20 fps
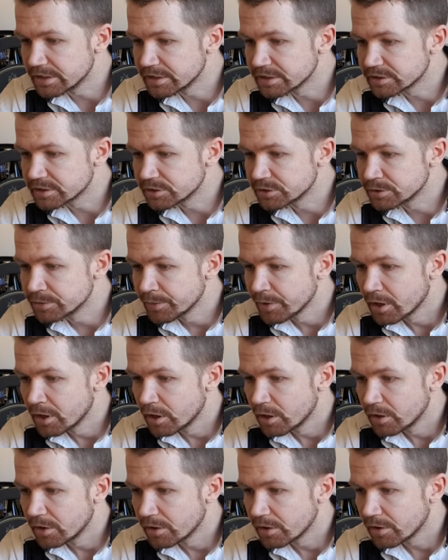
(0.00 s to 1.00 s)
is
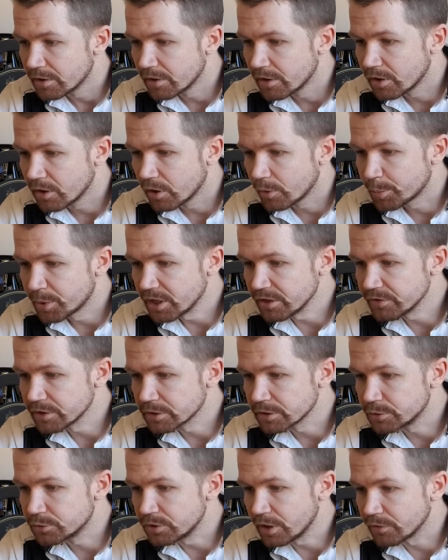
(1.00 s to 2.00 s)
a
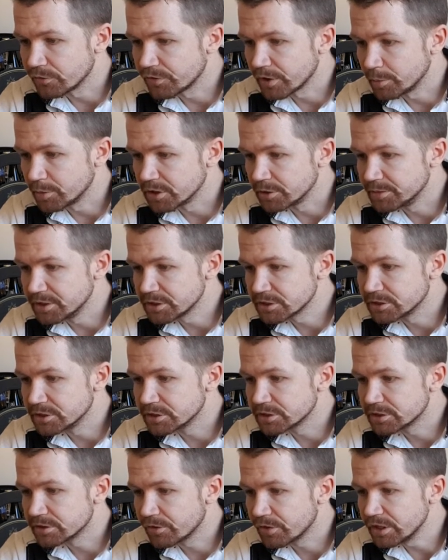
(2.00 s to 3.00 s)
privately run family
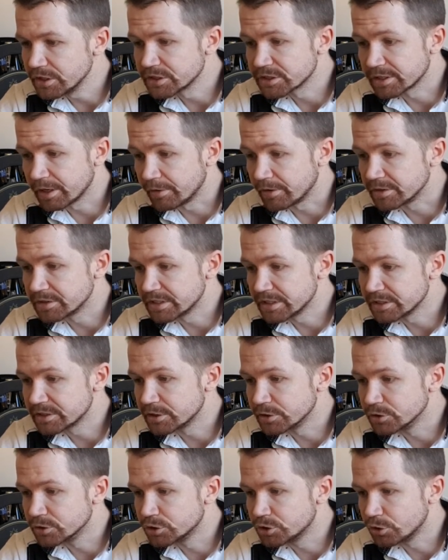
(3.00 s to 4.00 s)
business. This guarantees
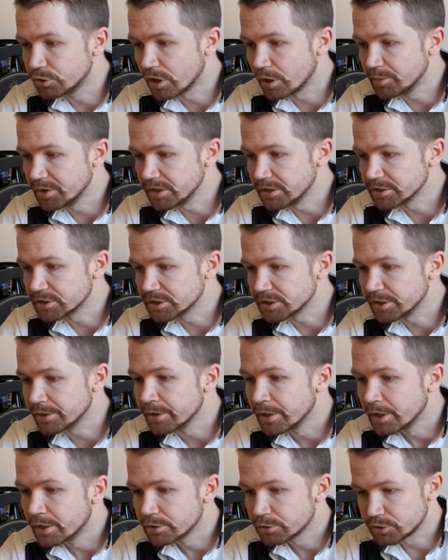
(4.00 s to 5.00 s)

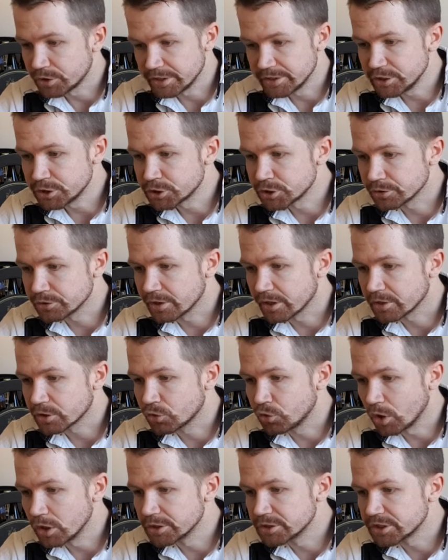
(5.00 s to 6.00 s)
durability, tradition and
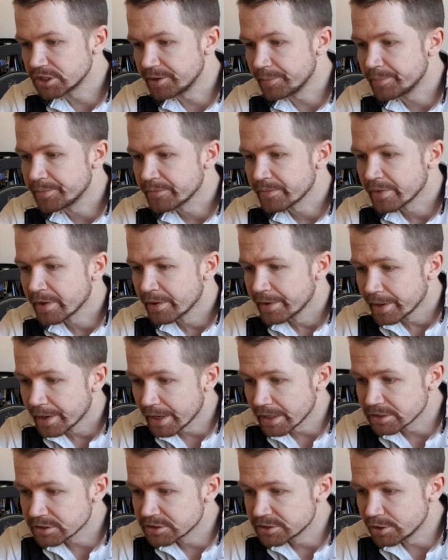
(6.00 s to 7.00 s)
quality,
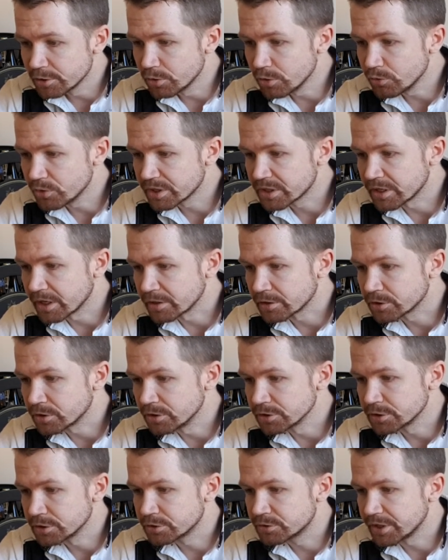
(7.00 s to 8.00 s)
and so we can
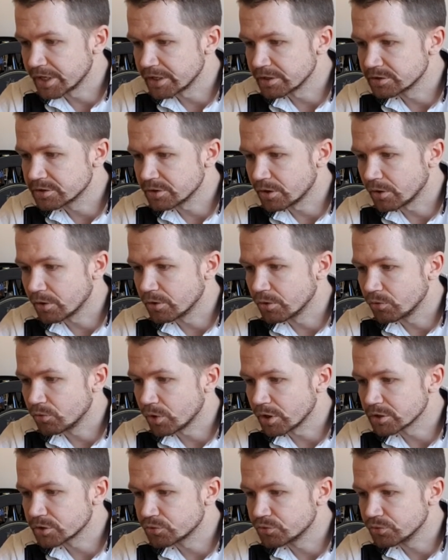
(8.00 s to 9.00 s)
concentrate on
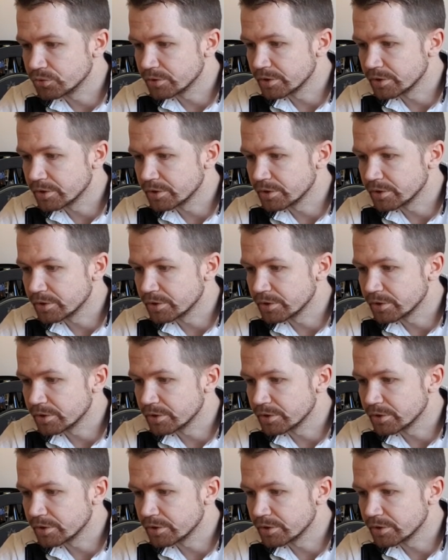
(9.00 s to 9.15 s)
what